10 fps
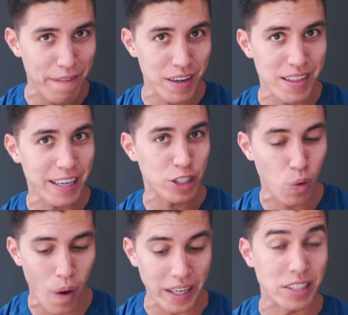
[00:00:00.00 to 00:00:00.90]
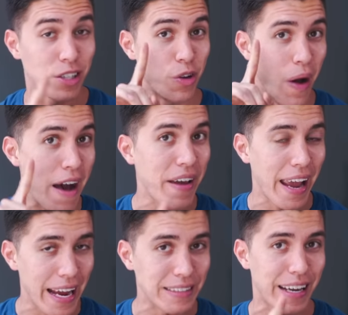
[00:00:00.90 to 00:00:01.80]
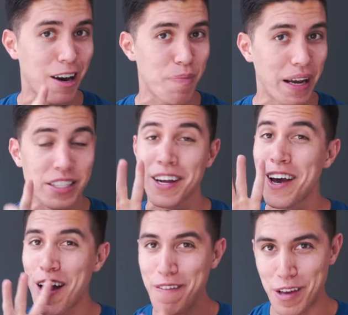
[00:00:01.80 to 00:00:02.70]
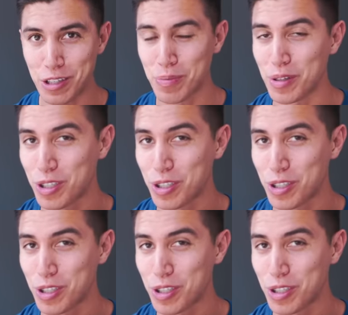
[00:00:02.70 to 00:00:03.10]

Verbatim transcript: everything twice, so you have eight terabytes of usable